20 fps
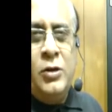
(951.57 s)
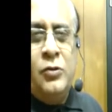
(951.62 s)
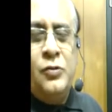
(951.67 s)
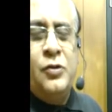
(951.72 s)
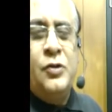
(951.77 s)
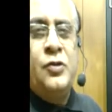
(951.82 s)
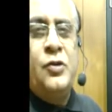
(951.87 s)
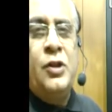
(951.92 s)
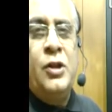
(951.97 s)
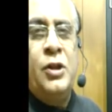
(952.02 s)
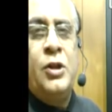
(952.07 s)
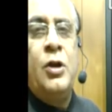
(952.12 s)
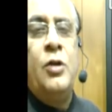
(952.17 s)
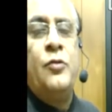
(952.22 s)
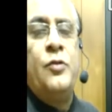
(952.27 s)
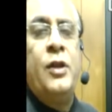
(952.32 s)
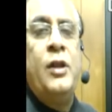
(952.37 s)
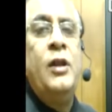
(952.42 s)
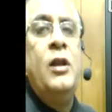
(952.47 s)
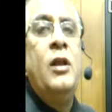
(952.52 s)
to
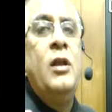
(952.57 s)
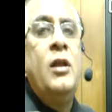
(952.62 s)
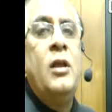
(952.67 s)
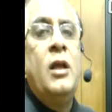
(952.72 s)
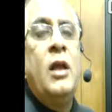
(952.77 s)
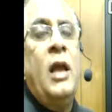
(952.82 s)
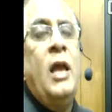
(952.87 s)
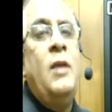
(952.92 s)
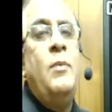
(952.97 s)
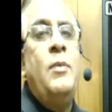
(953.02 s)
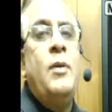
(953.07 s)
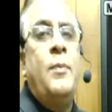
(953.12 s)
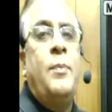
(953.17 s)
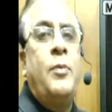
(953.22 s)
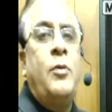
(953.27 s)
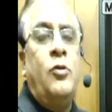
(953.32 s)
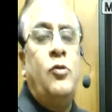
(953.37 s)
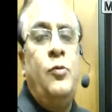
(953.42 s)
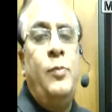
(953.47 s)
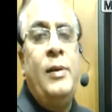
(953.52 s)
16,000 can be
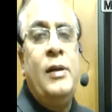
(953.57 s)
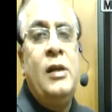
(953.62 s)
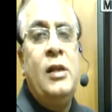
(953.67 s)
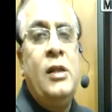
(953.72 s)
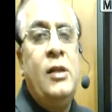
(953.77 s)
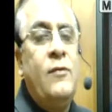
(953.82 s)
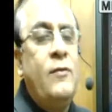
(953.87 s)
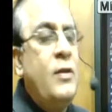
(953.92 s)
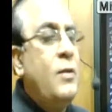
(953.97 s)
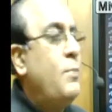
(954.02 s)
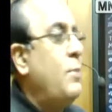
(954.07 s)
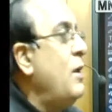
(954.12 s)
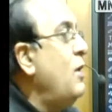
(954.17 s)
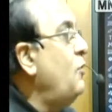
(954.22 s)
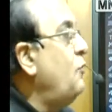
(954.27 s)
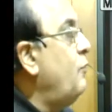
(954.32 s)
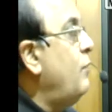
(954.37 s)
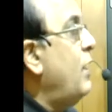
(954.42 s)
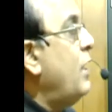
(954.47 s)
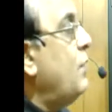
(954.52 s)
approximately the very
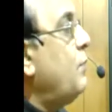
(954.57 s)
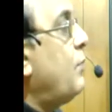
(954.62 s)
place where